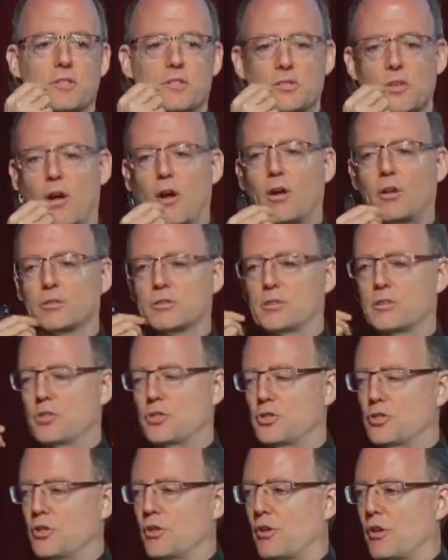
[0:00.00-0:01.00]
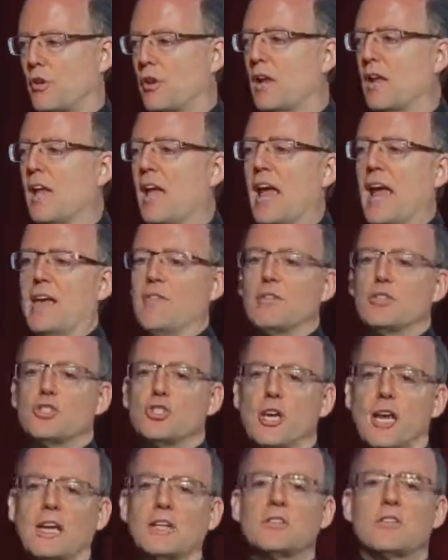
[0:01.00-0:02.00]
to salt, to sugar, and the
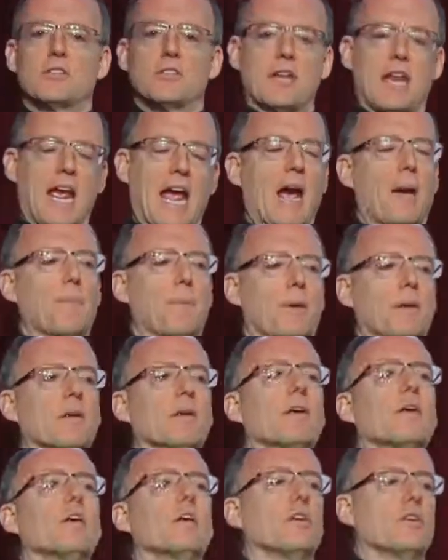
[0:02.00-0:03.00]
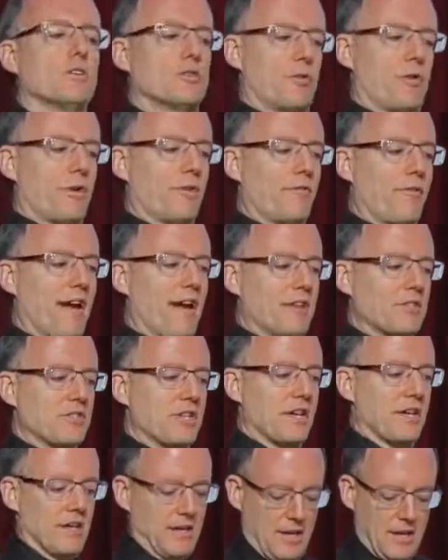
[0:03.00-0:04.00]
changes that happen during
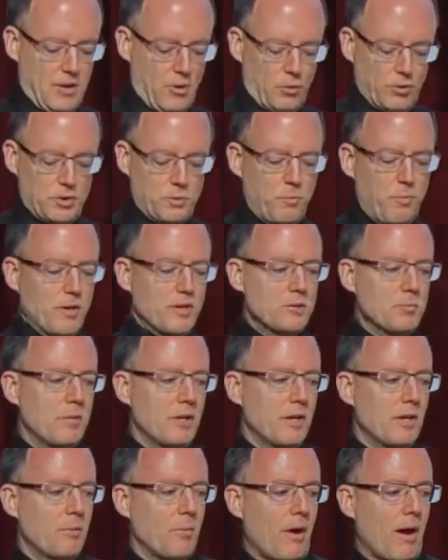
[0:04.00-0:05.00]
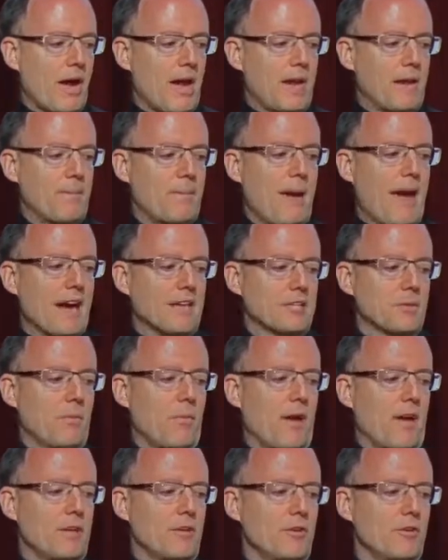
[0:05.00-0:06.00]
fasting. Which brings me to back to
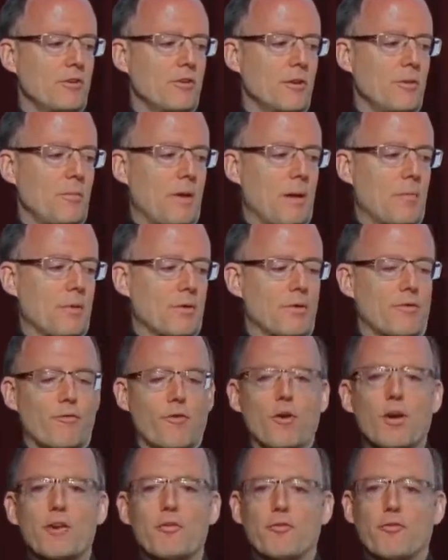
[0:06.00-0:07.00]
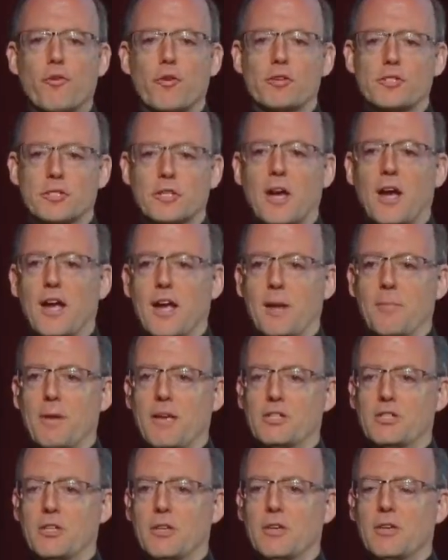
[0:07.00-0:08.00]
my union member, the very first guy I
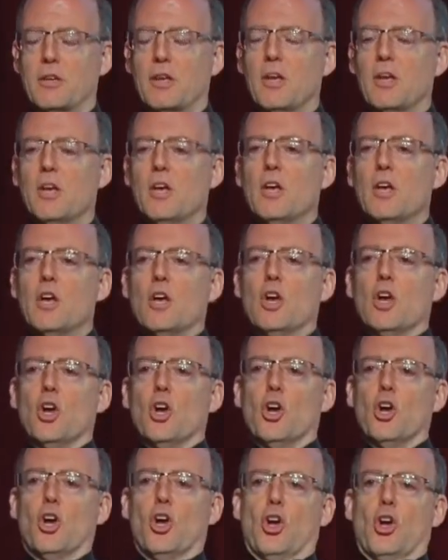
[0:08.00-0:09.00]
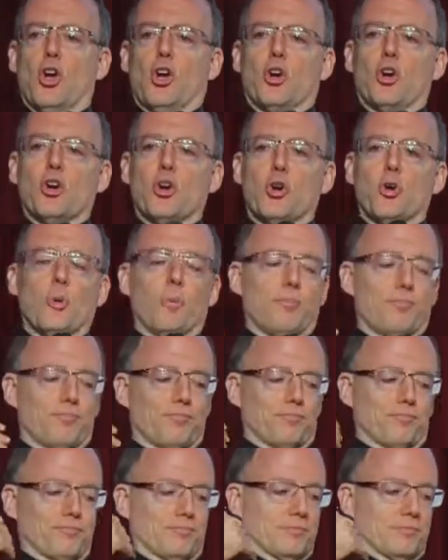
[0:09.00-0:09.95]
mentioned, who